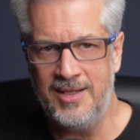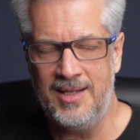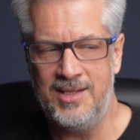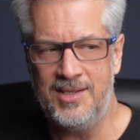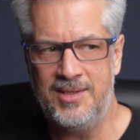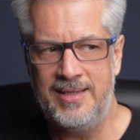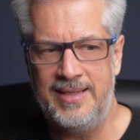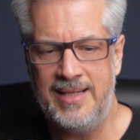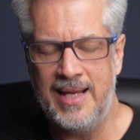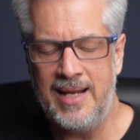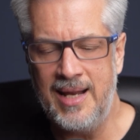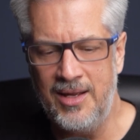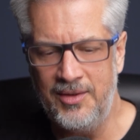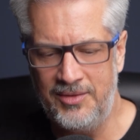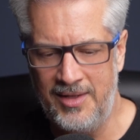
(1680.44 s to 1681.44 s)
is
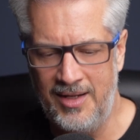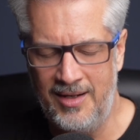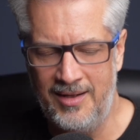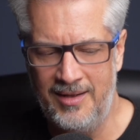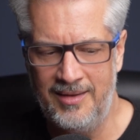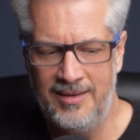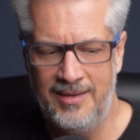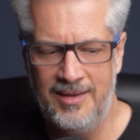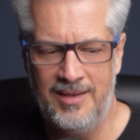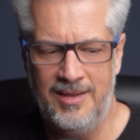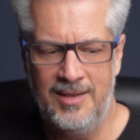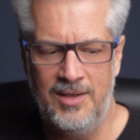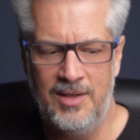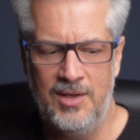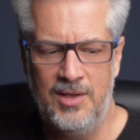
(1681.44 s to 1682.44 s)
get out there,
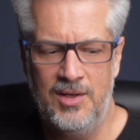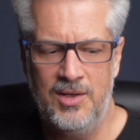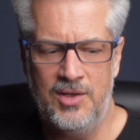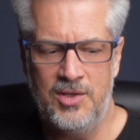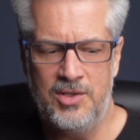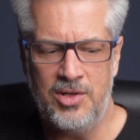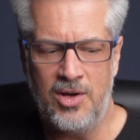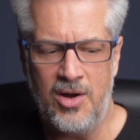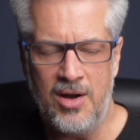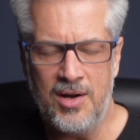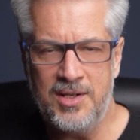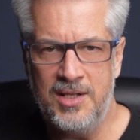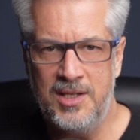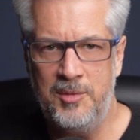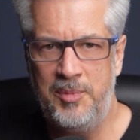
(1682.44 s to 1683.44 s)

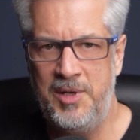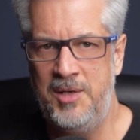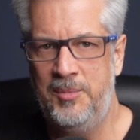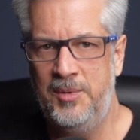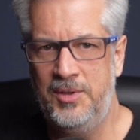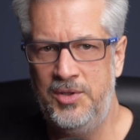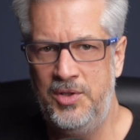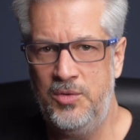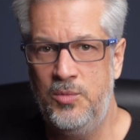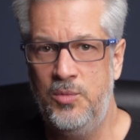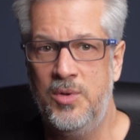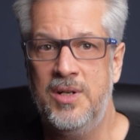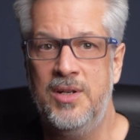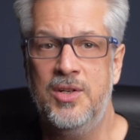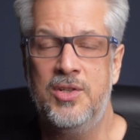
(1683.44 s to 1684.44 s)
talk to the people you
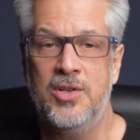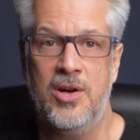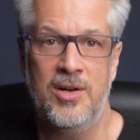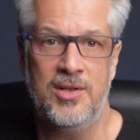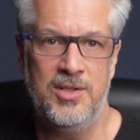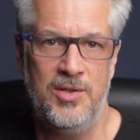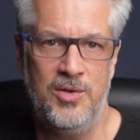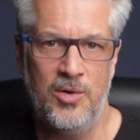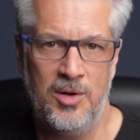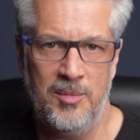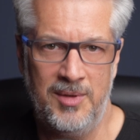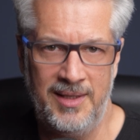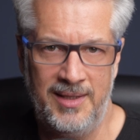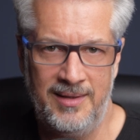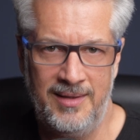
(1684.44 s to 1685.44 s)
wouldn't talk to
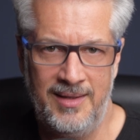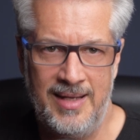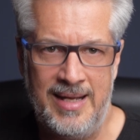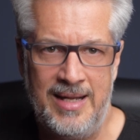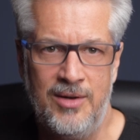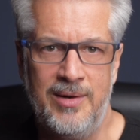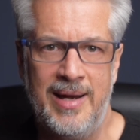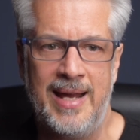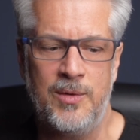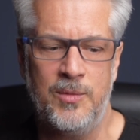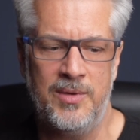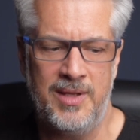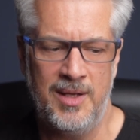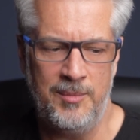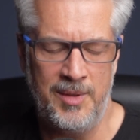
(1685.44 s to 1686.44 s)
normally, interact
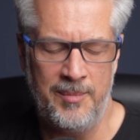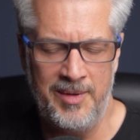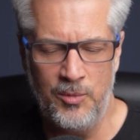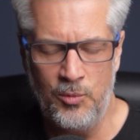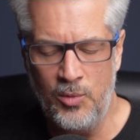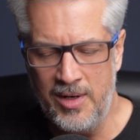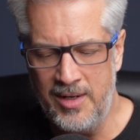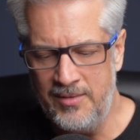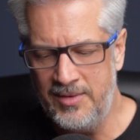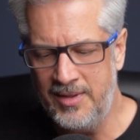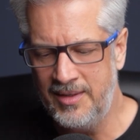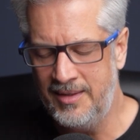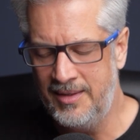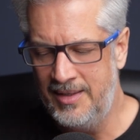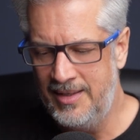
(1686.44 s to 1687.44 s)
with them. I mean, one of
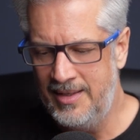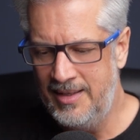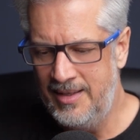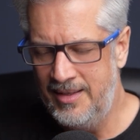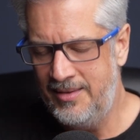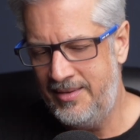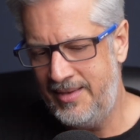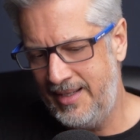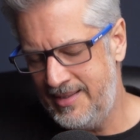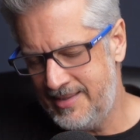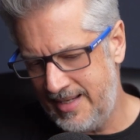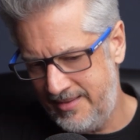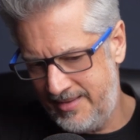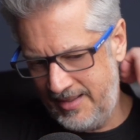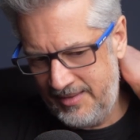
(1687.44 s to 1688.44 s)
the things
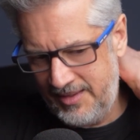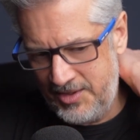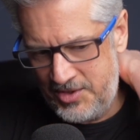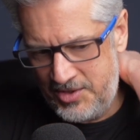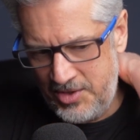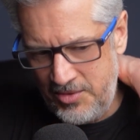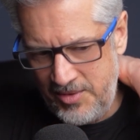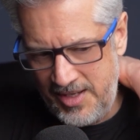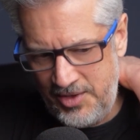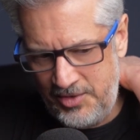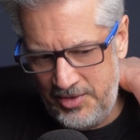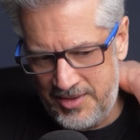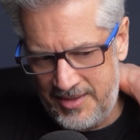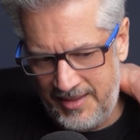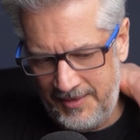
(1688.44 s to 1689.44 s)
I think that is so
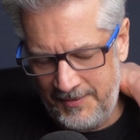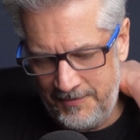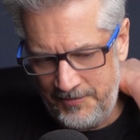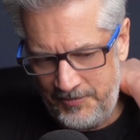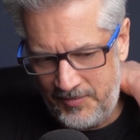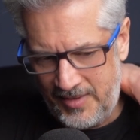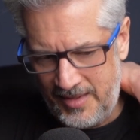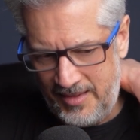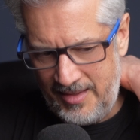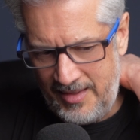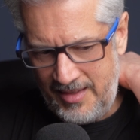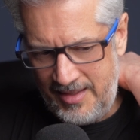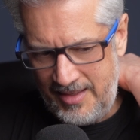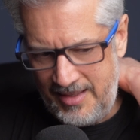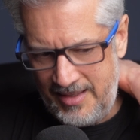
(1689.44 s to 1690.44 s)
interesting
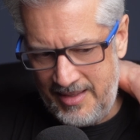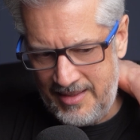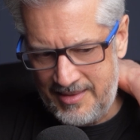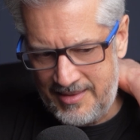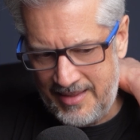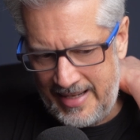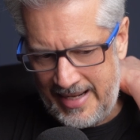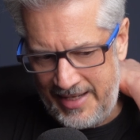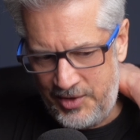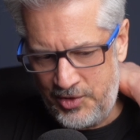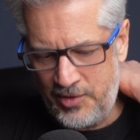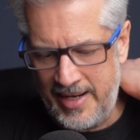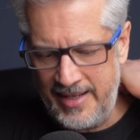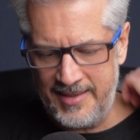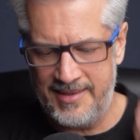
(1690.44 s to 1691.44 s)
is I
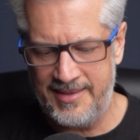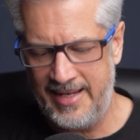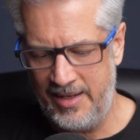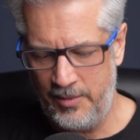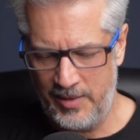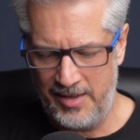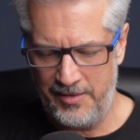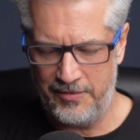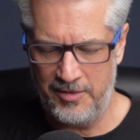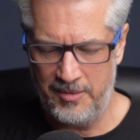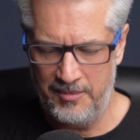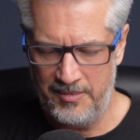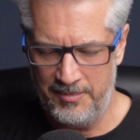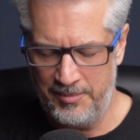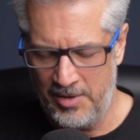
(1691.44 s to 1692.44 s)
try to stay away
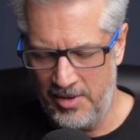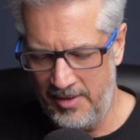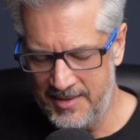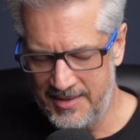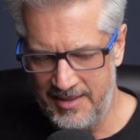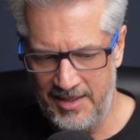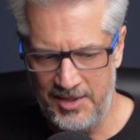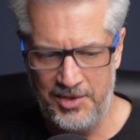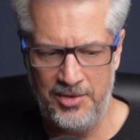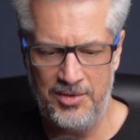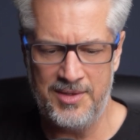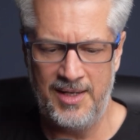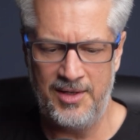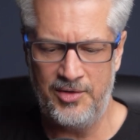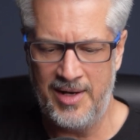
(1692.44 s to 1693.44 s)
from partisan
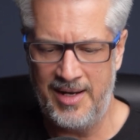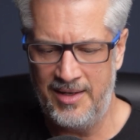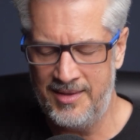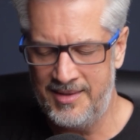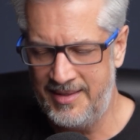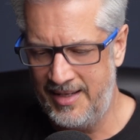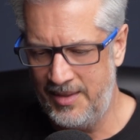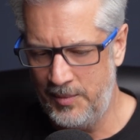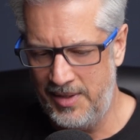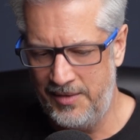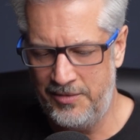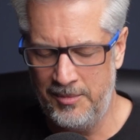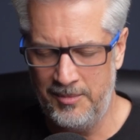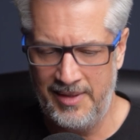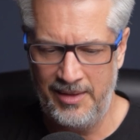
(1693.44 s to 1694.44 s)
issues. I try to stay away
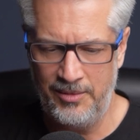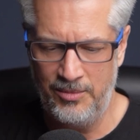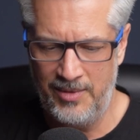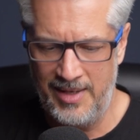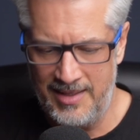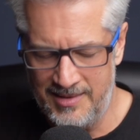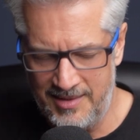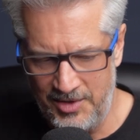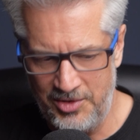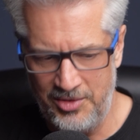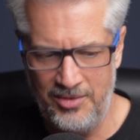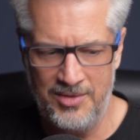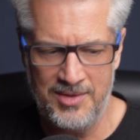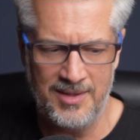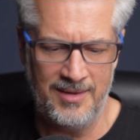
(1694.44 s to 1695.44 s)
from like race
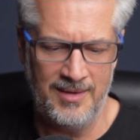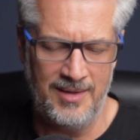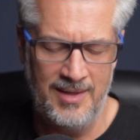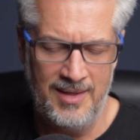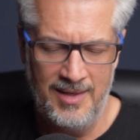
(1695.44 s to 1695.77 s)
issues and